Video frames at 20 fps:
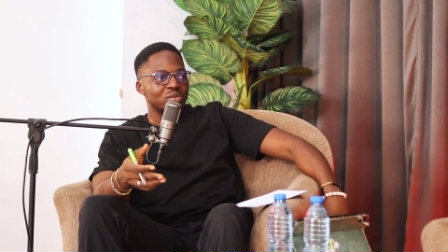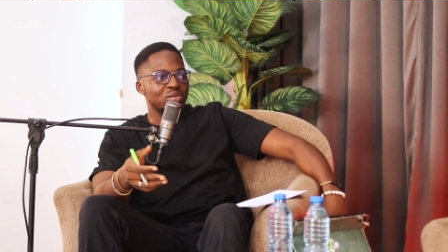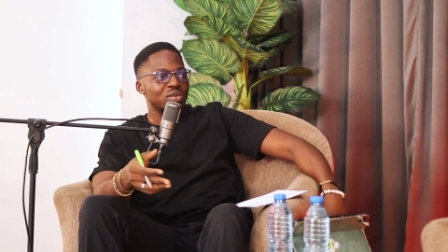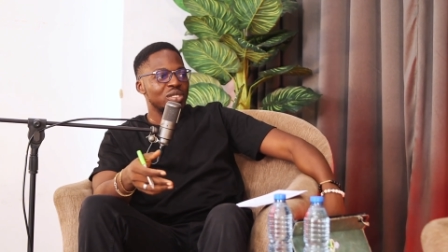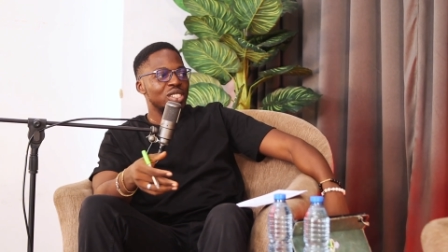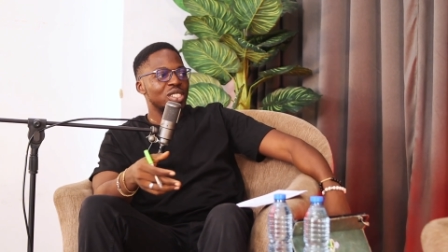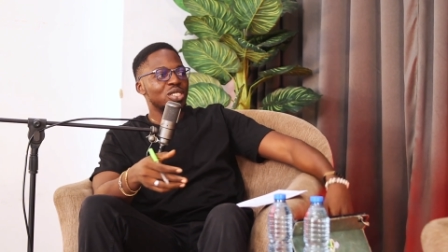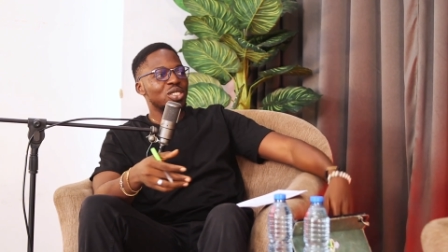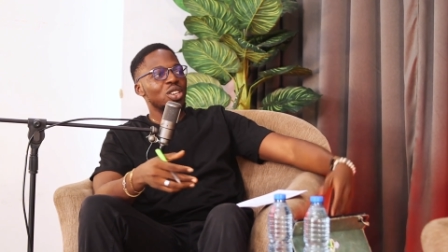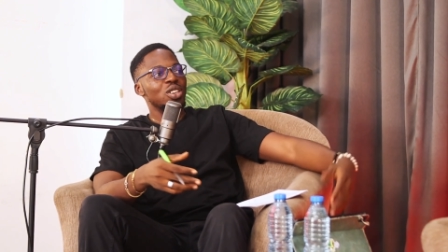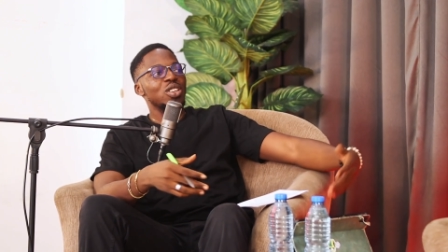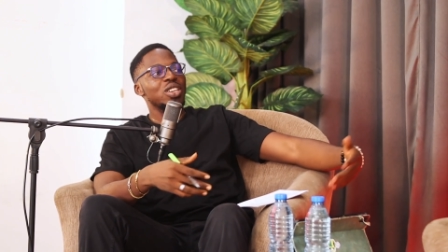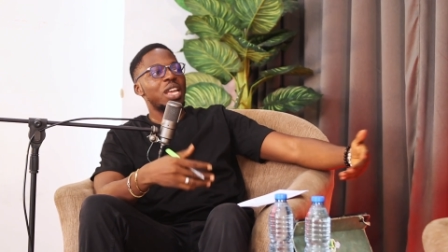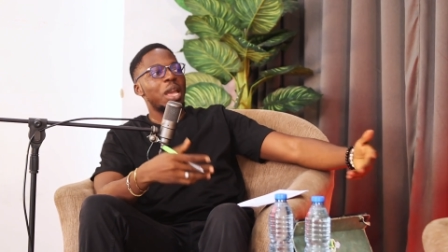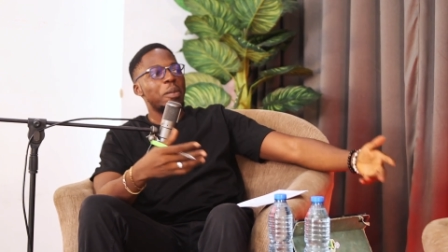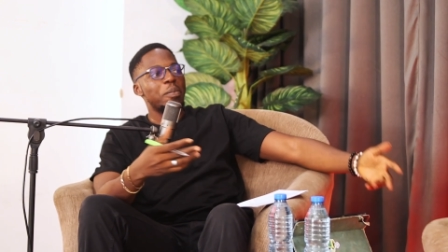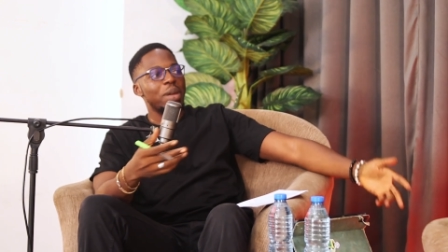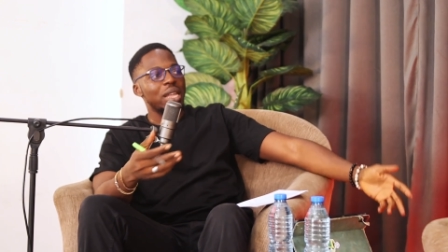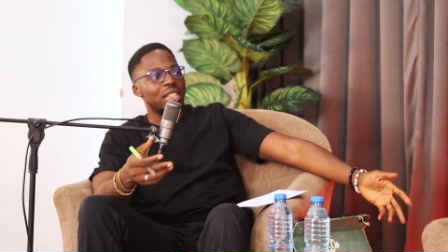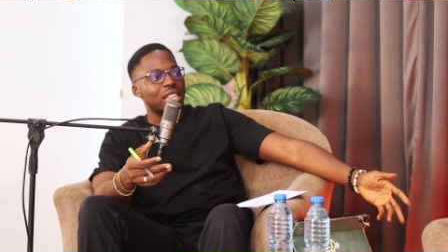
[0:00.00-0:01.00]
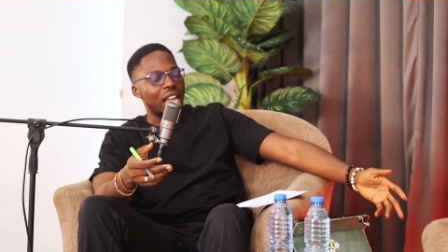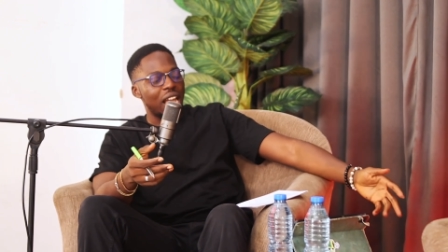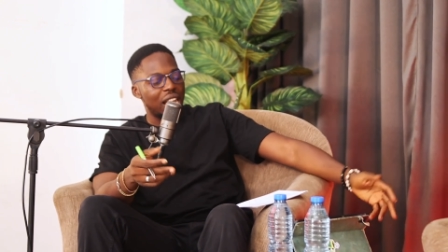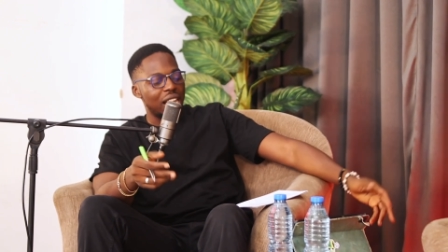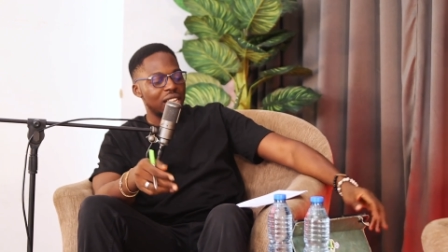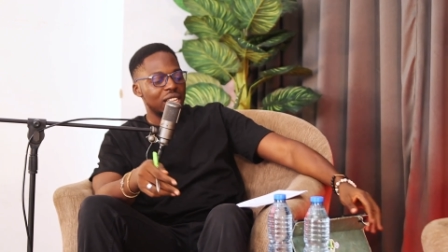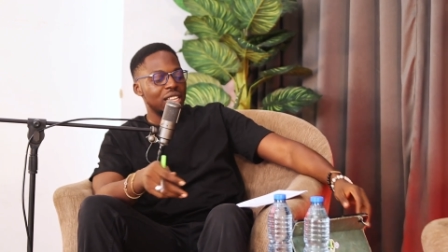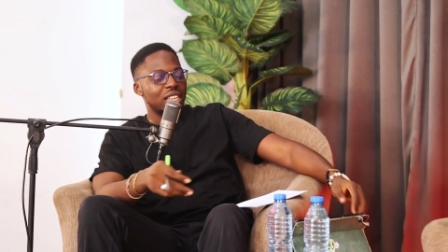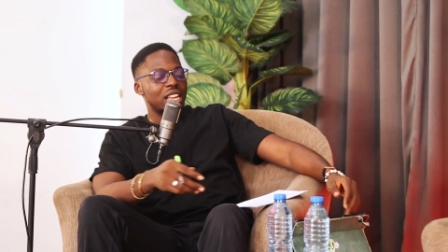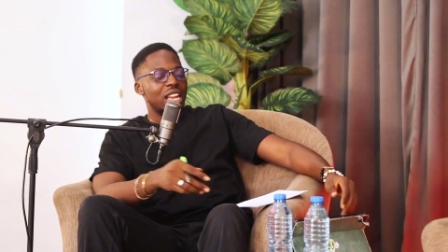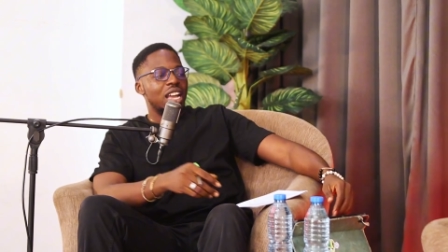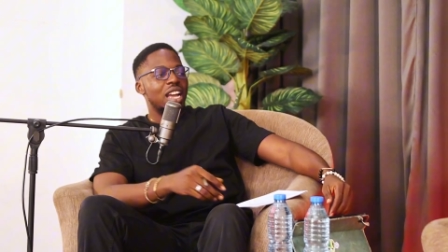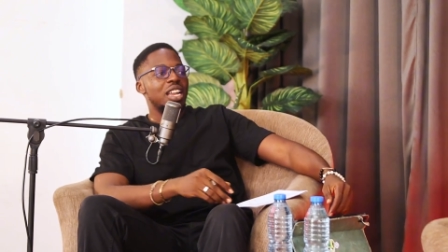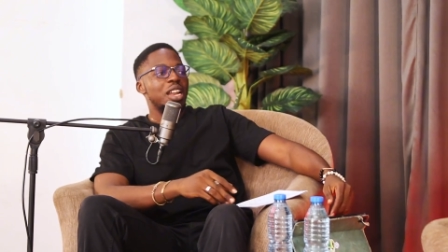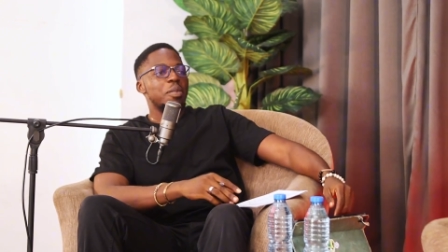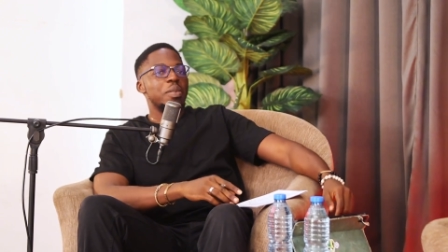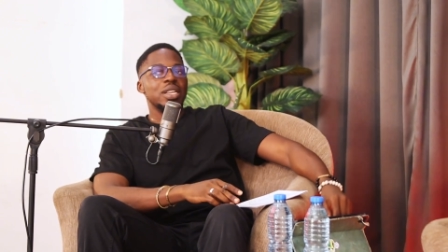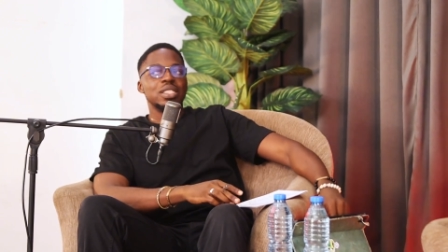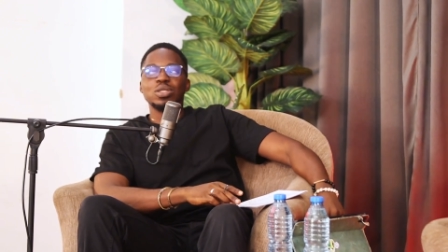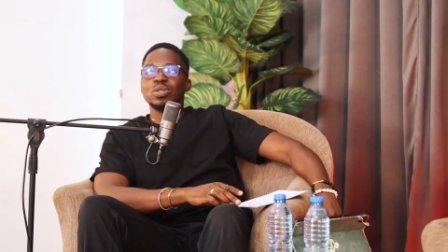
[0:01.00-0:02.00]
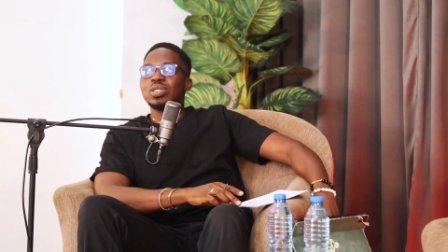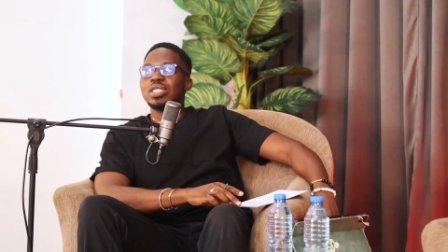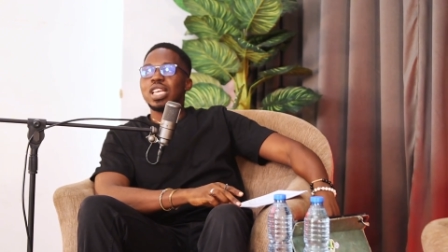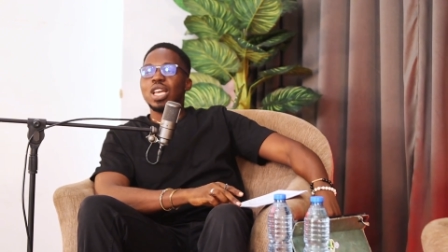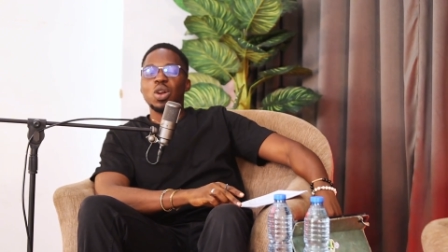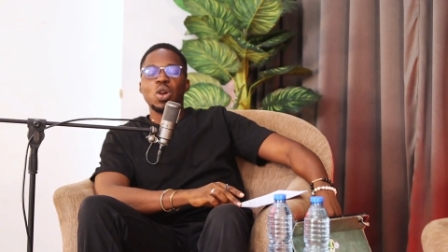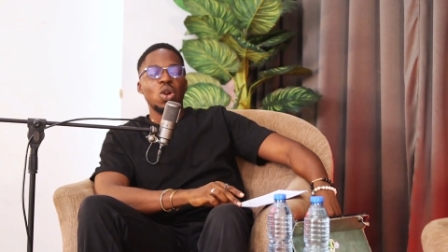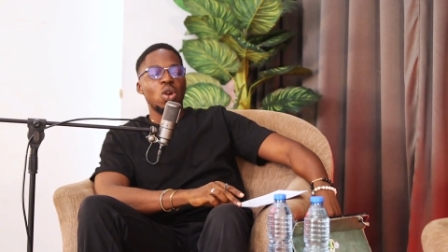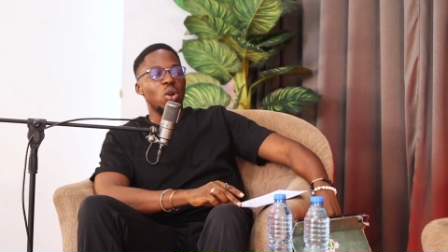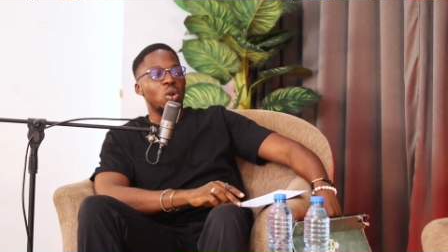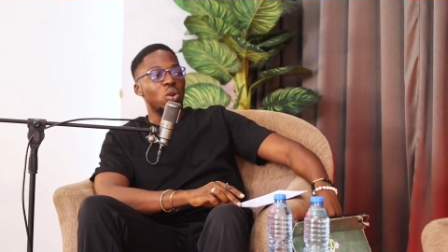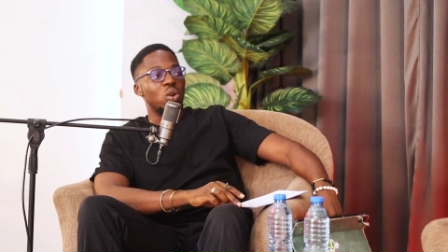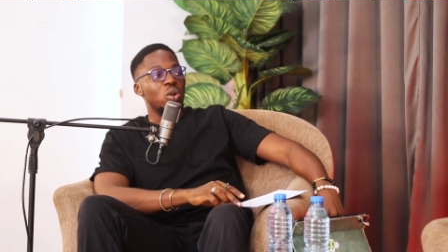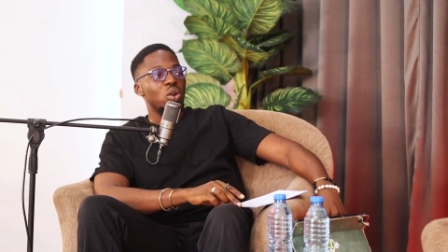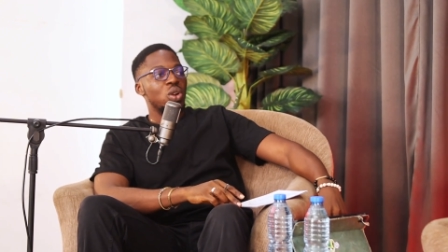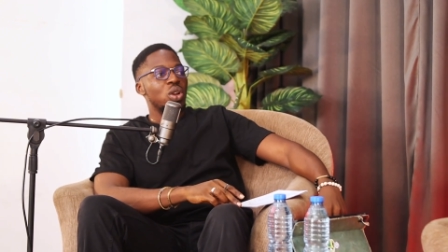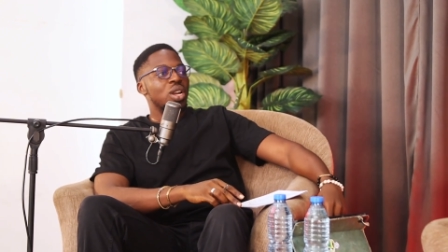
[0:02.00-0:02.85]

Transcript: It's going to get better." And that person will say, "Oh,